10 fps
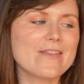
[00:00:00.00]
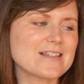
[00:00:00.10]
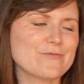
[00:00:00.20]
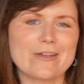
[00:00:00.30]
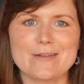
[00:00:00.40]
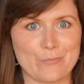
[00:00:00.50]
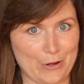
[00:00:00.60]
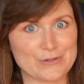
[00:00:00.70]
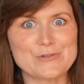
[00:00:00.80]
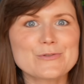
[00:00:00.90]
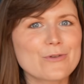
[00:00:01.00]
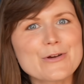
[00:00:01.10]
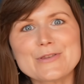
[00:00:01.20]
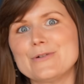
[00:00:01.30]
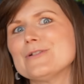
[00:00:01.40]
that's for like personal
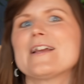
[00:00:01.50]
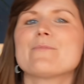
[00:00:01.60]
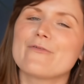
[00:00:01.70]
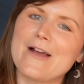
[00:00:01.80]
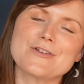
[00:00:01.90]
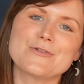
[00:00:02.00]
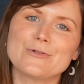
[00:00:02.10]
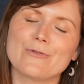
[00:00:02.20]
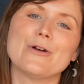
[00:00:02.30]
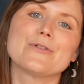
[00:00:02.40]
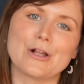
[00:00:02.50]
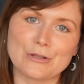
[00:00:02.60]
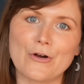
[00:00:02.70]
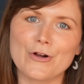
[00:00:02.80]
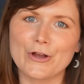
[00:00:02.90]
growth or like professional growth
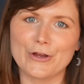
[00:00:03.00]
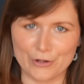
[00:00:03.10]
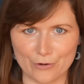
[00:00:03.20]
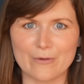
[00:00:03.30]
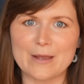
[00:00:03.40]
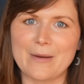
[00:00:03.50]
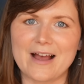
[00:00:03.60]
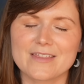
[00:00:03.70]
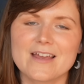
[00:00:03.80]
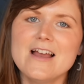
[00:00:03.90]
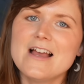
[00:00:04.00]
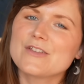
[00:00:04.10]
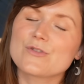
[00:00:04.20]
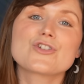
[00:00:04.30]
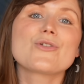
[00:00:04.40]
along a career path.
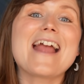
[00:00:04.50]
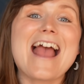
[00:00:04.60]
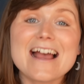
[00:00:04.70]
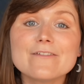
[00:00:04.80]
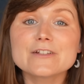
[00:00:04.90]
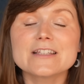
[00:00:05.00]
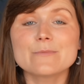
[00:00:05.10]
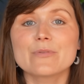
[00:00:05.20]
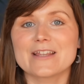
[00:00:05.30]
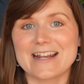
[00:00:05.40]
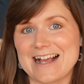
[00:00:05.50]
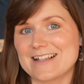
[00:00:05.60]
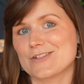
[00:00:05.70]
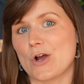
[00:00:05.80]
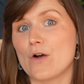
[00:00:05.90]
So to try everything Brilliant
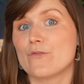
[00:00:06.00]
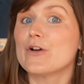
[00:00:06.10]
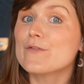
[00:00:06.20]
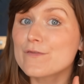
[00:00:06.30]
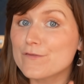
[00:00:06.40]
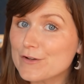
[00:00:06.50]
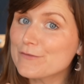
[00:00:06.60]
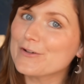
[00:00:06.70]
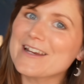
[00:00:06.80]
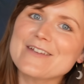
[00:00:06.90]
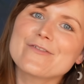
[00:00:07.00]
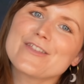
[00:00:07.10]
has to offer for free for